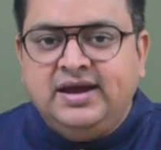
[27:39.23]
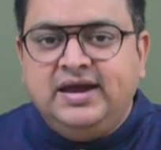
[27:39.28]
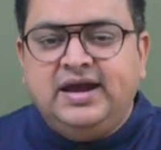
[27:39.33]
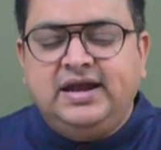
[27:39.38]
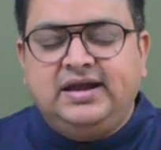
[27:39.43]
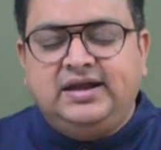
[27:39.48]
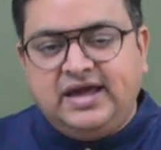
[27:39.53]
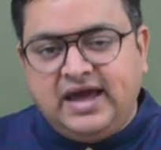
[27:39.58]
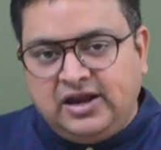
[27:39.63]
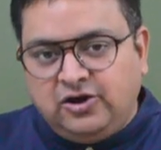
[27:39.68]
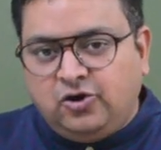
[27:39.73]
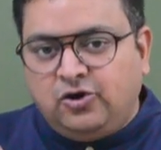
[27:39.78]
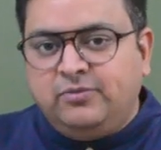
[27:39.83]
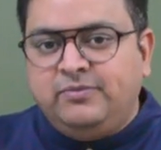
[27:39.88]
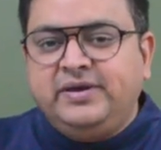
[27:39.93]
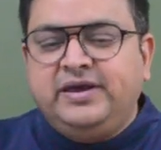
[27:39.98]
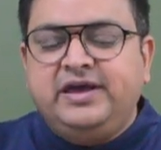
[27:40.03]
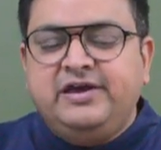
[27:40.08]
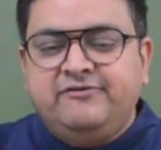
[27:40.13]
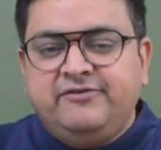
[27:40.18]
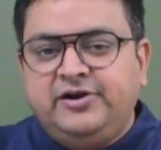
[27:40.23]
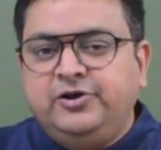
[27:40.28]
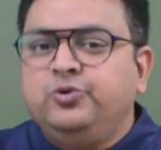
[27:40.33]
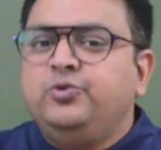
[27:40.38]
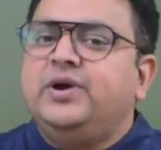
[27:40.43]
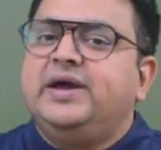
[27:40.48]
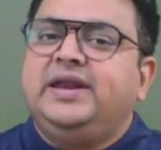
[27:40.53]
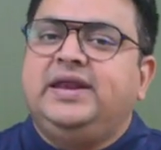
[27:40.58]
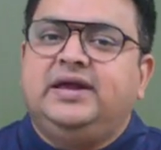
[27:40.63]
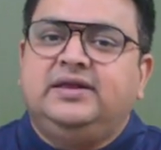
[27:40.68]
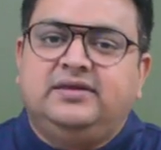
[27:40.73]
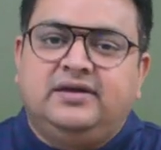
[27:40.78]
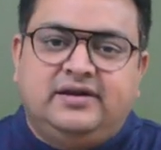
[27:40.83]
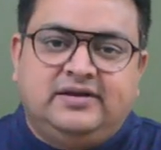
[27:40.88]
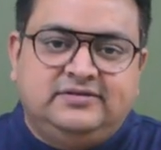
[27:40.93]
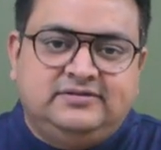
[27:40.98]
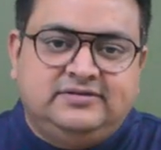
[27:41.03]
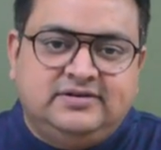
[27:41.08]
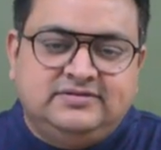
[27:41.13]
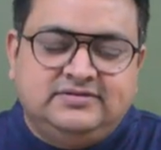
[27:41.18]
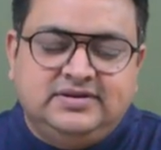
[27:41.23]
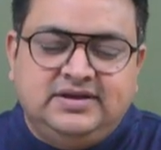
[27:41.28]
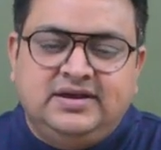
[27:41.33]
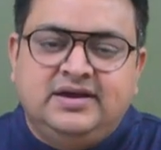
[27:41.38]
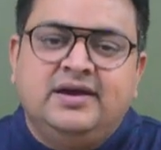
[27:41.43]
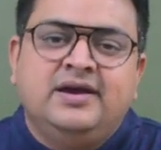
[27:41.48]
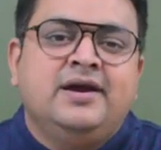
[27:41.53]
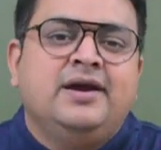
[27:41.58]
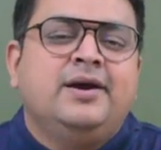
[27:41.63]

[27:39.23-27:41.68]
It cannot be given to any other assessee.